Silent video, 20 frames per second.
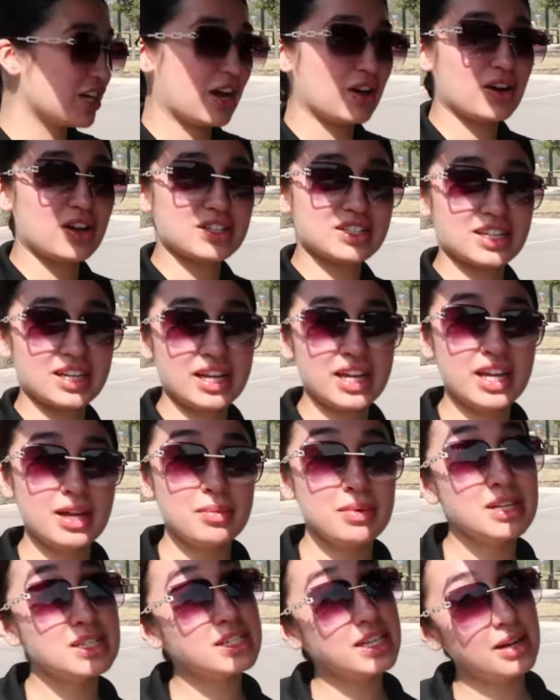Shout out to
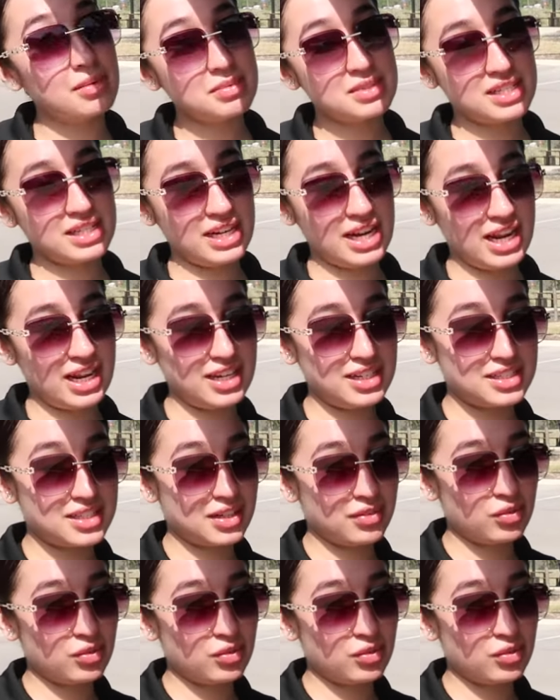him. His name's Nate.